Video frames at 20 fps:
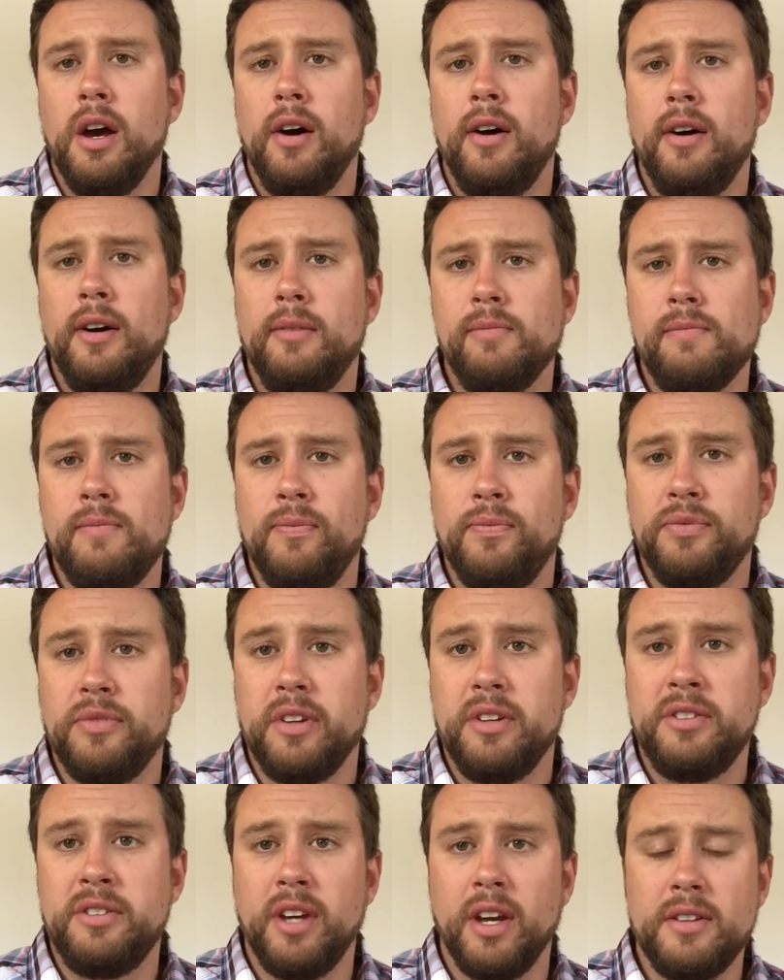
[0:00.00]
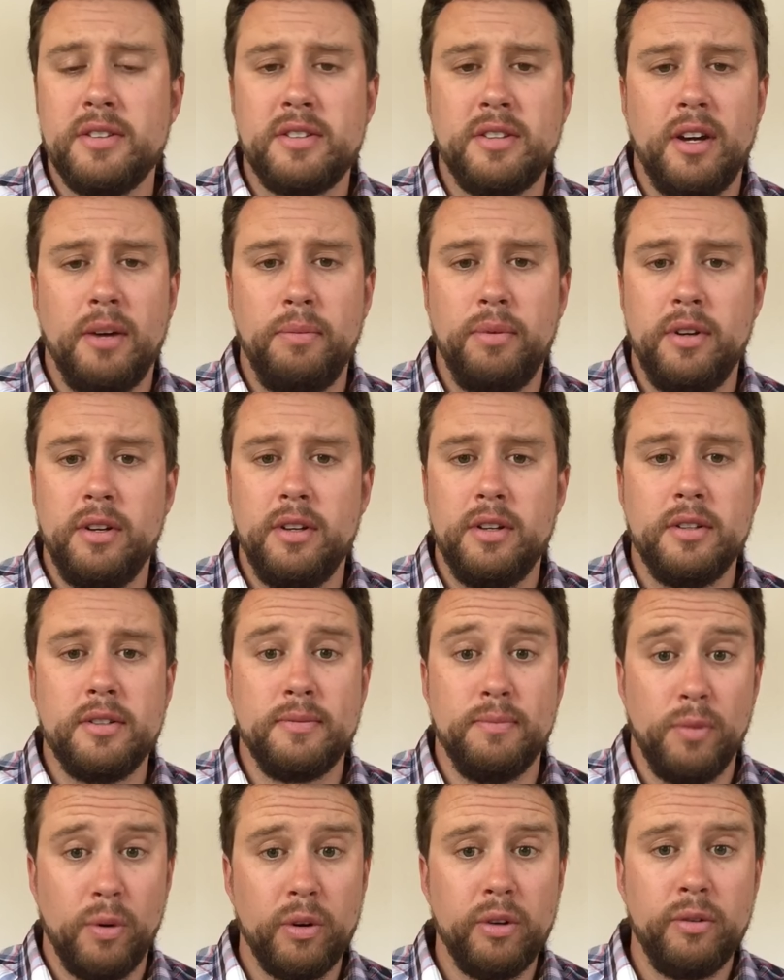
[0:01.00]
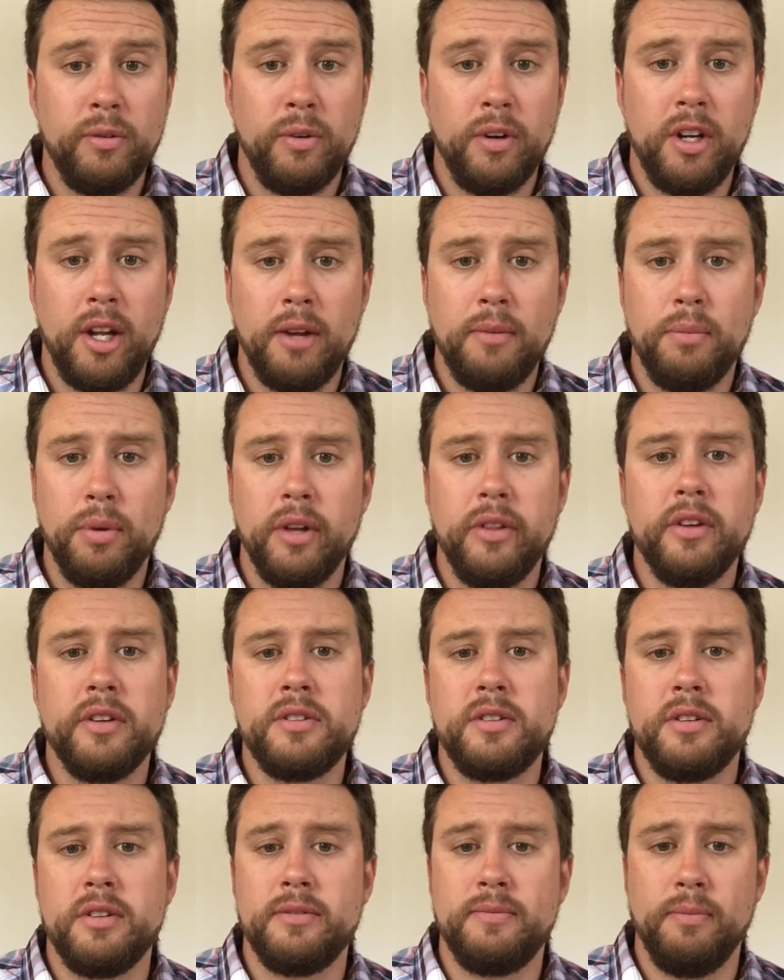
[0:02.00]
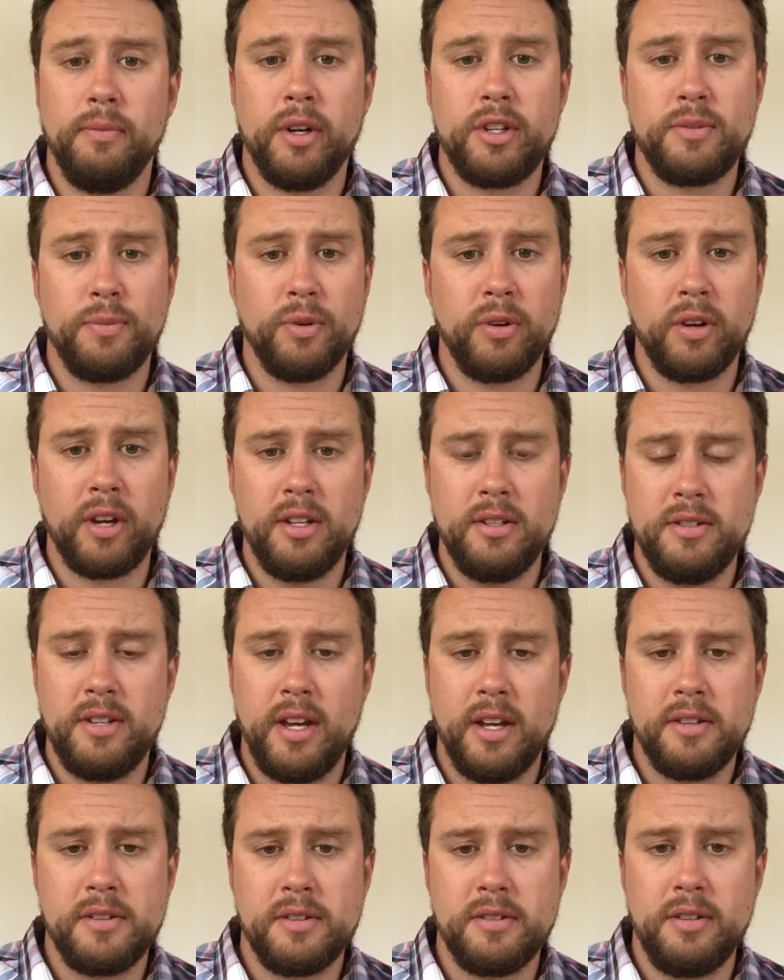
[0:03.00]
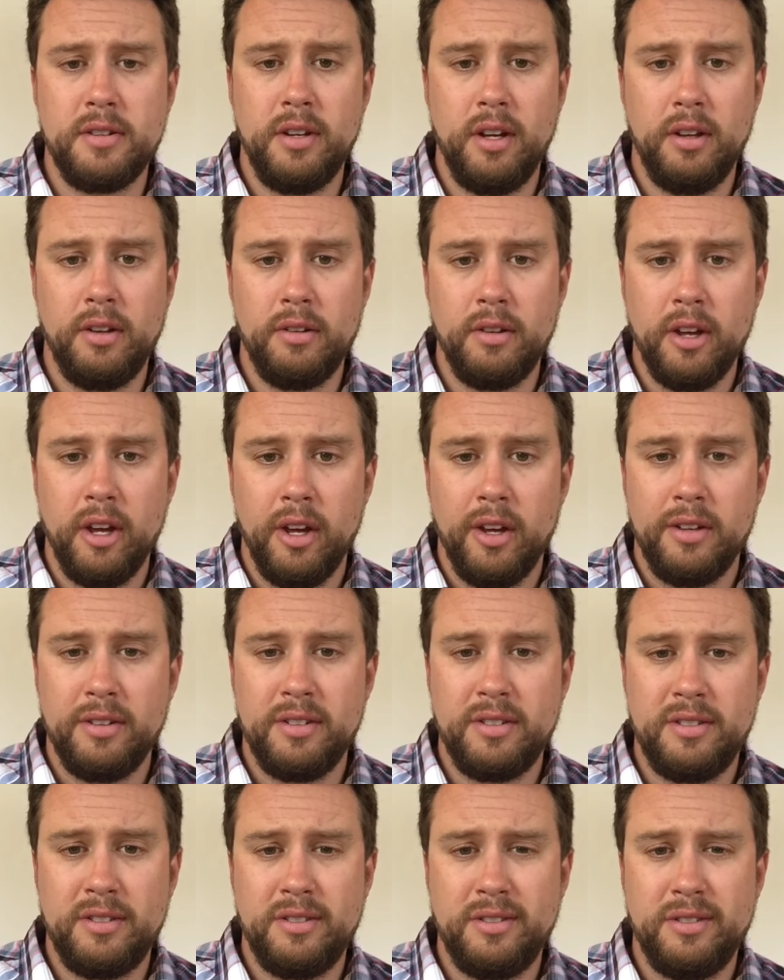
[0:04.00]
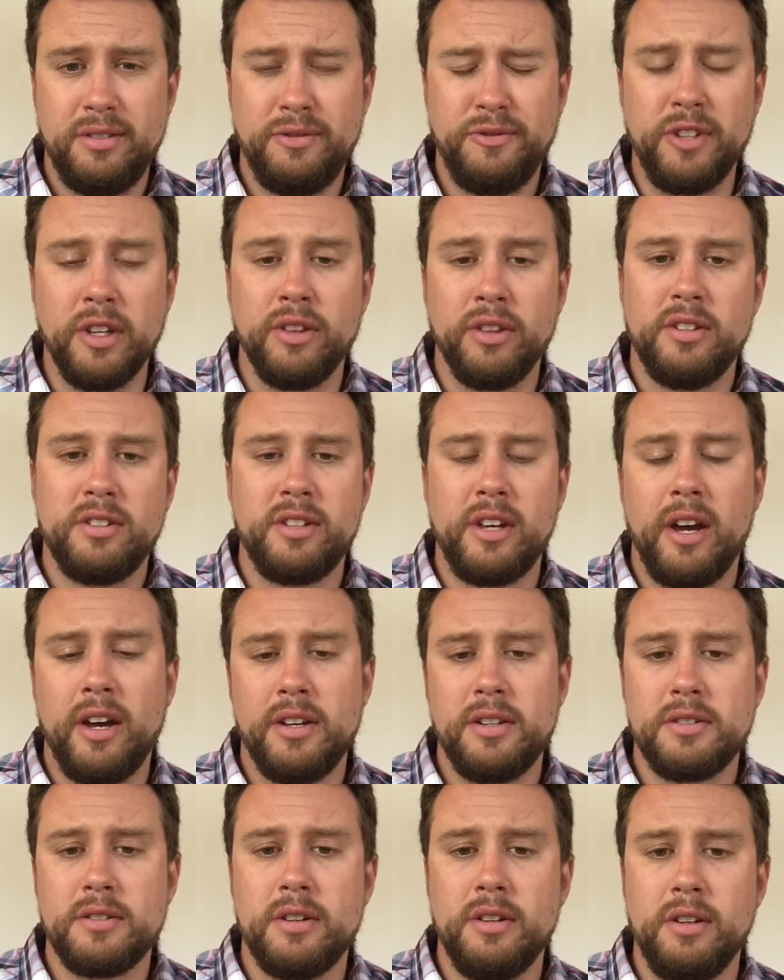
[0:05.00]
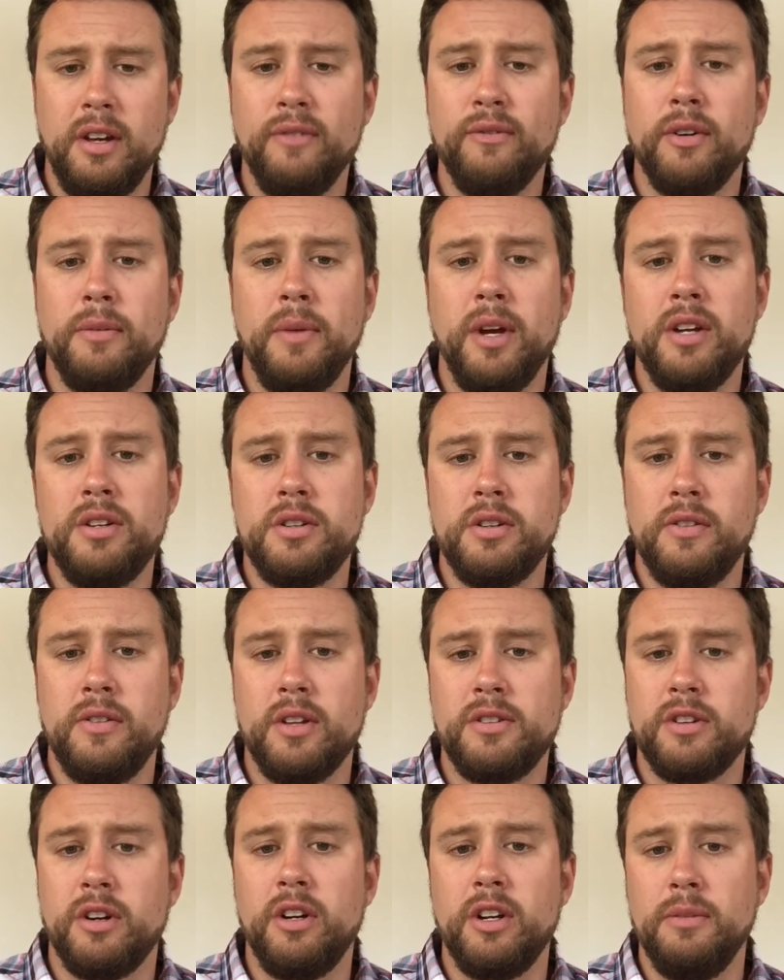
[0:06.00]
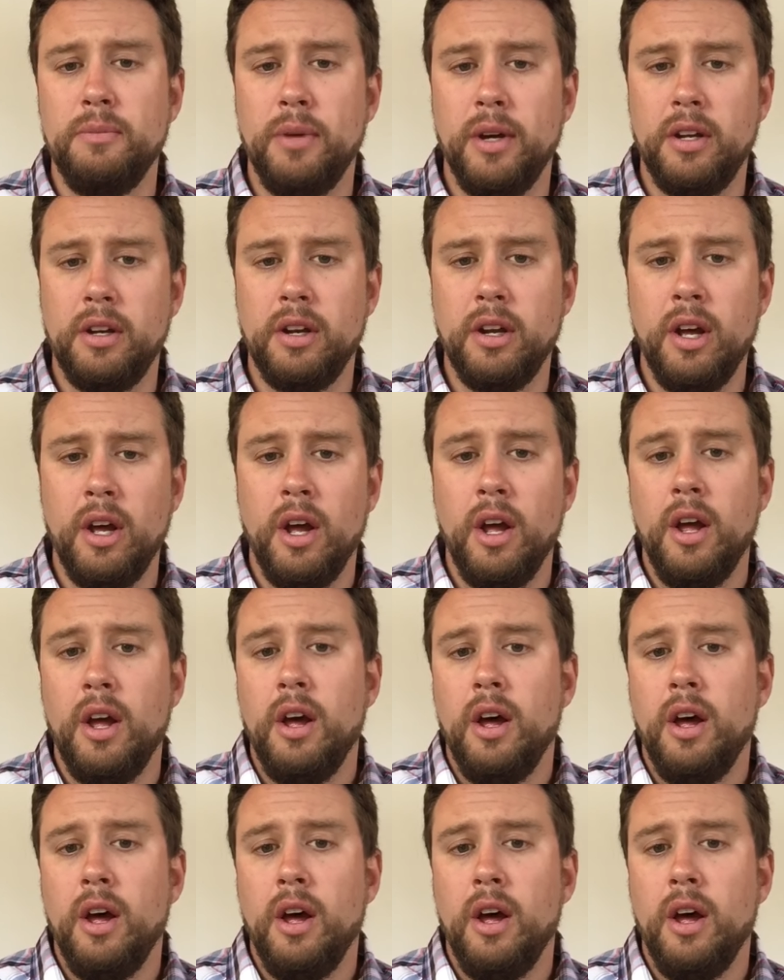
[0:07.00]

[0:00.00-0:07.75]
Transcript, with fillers: Um, the second step is more reading, but this is much more condensed and synthesized information that's already been